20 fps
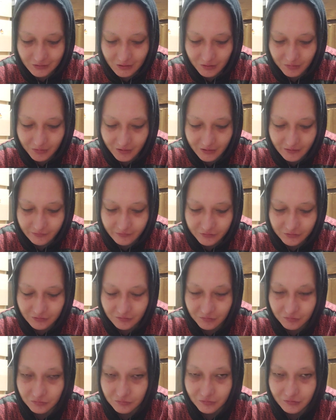I might even
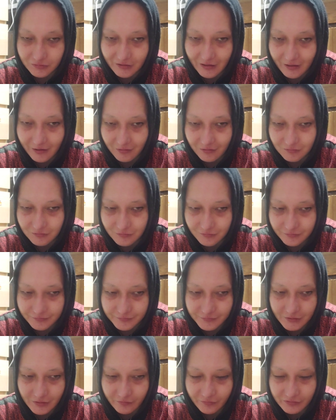do little
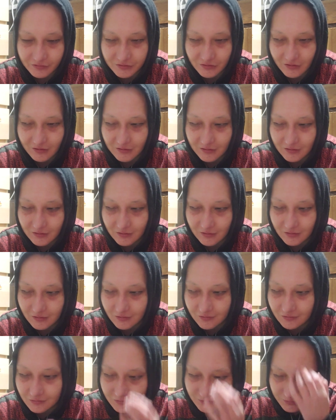if he's not eating
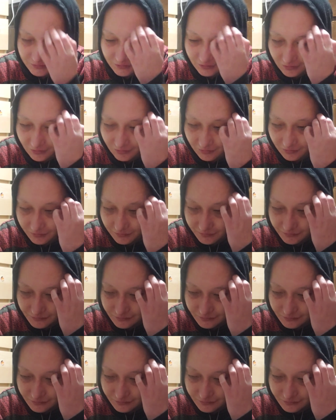it, so...